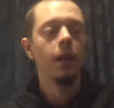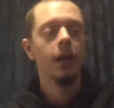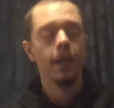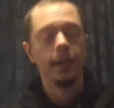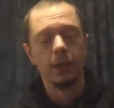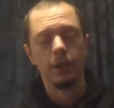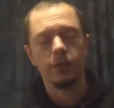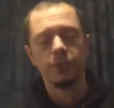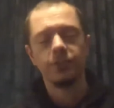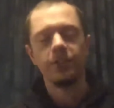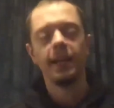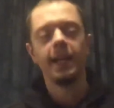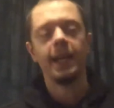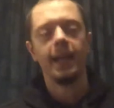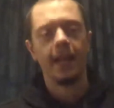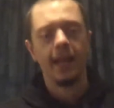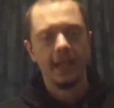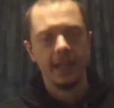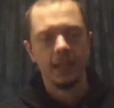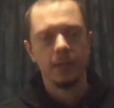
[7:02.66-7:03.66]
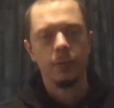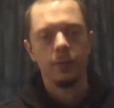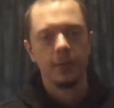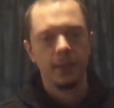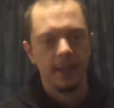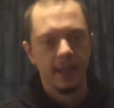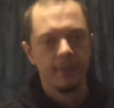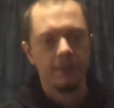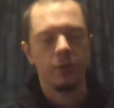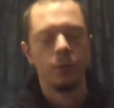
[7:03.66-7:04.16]
Now, I say anyone
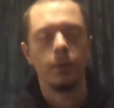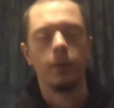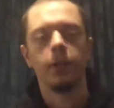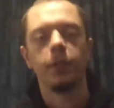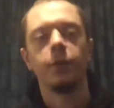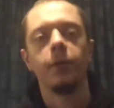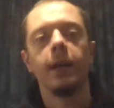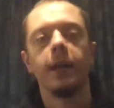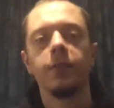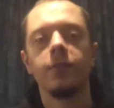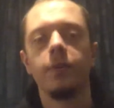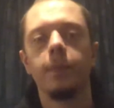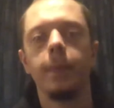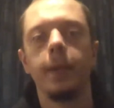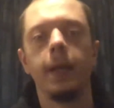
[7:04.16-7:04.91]
and everyone, you had to